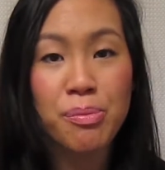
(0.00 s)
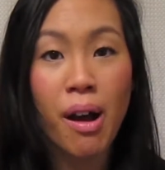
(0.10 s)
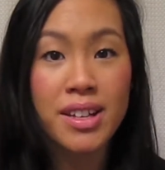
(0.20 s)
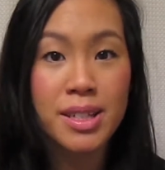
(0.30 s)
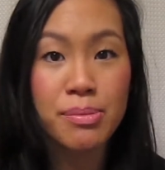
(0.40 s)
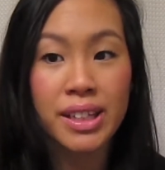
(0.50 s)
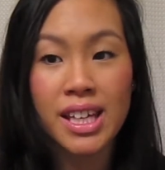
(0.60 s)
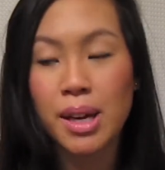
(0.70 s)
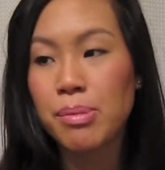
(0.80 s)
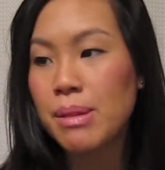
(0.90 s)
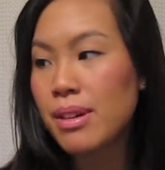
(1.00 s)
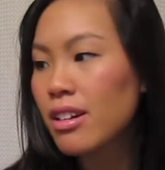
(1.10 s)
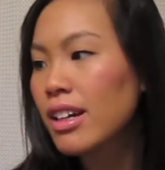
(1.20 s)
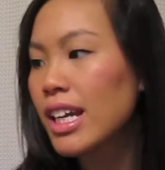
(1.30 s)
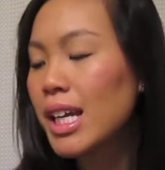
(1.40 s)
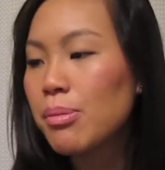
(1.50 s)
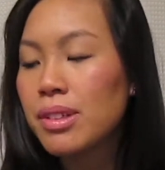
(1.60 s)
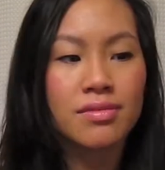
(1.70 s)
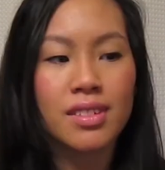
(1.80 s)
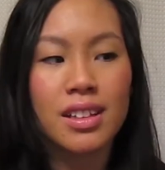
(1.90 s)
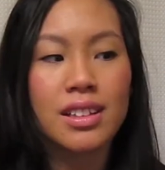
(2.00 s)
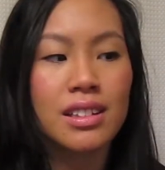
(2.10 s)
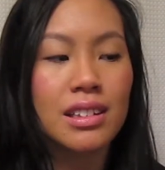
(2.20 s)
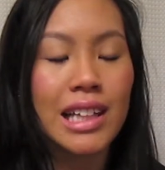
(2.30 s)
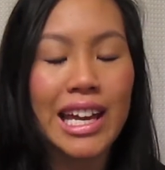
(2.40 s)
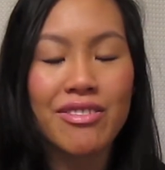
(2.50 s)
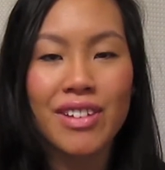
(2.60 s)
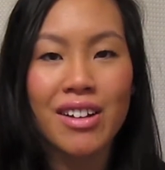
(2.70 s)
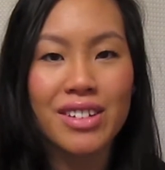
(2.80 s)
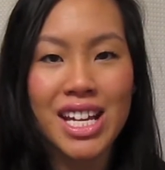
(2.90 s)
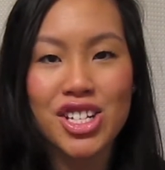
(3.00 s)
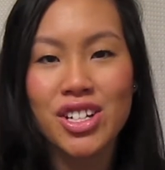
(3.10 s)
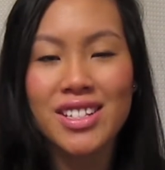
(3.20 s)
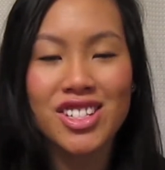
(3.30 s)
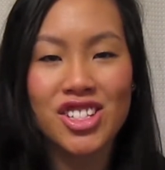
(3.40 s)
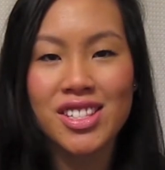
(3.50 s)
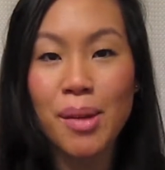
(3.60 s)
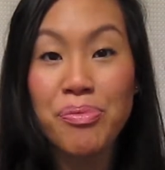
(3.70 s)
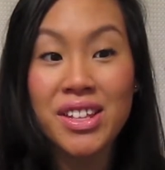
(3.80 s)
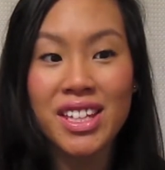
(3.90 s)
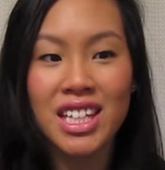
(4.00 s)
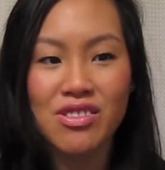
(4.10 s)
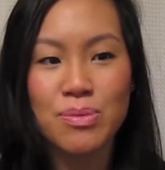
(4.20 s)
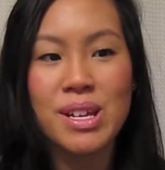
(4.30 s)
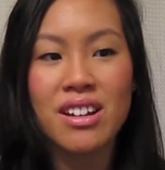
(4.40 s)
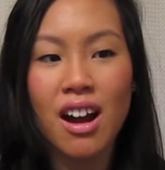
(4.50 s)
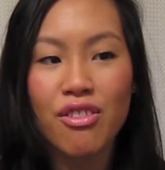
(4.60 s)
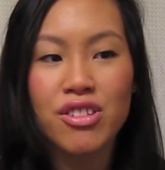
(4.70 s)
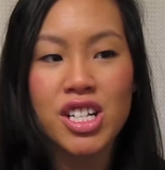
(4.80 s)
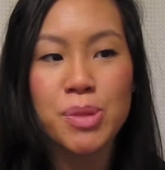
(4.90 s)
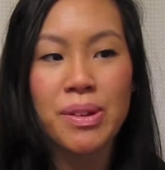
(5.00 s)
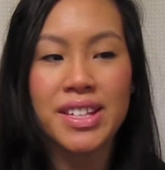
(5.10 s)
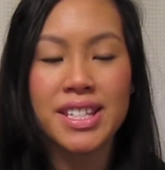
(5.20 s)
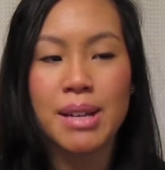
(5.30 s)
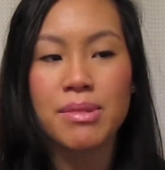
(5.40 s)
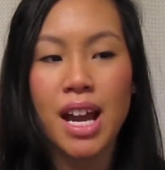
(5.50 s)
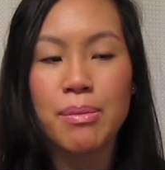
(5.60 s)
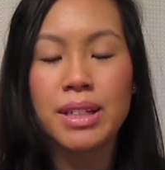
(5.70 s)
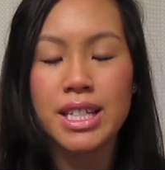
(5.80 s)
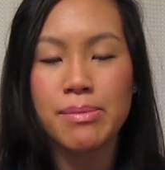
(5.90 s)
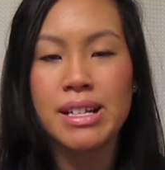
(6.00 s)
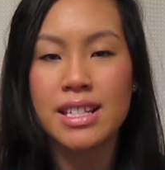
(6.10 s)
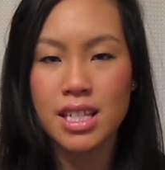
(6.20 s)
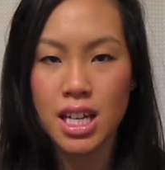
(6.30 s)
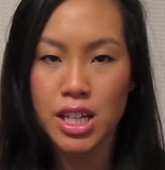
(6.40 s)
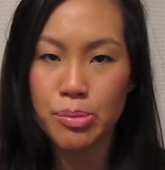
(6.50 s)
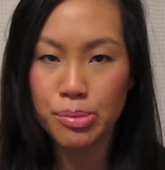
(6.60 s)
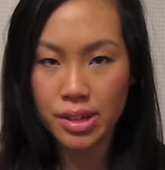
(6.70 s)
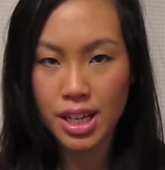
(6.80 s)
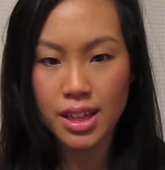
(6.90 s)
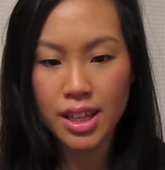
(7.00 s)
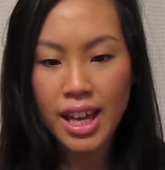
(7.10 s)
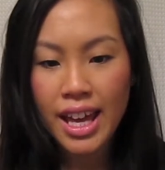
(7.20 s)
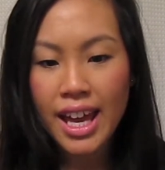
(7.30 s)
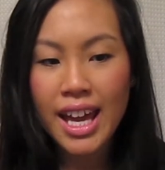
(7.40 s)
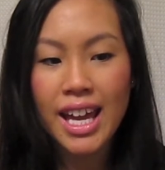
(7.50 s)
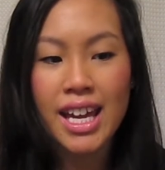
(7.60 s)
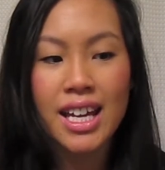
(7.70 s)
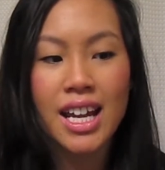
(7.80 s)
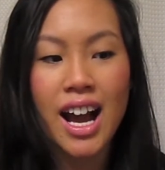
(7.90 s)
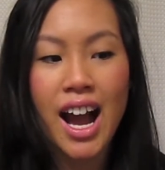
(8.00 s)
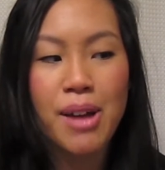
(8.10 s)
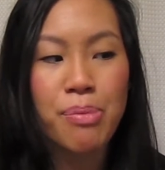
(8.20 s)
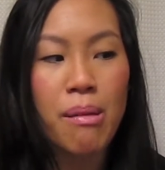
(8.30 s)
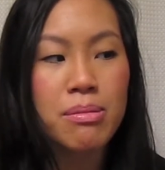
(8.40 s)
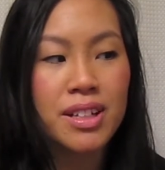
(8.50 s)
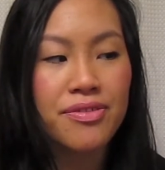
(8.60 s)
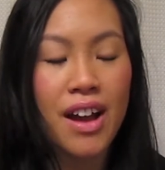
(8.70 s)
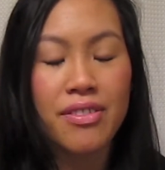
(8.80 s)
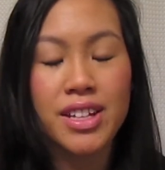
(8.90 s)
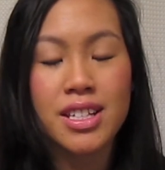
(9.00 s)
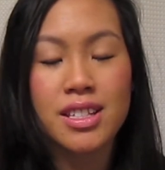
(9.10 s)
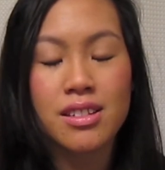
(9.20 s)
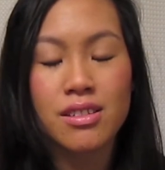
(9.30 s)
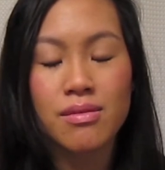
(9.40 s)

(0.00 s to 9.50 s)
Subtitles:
possibly a BB cream, light foundation, just something that gives me coverage but at the same time lets my skin breathe. And I probably found this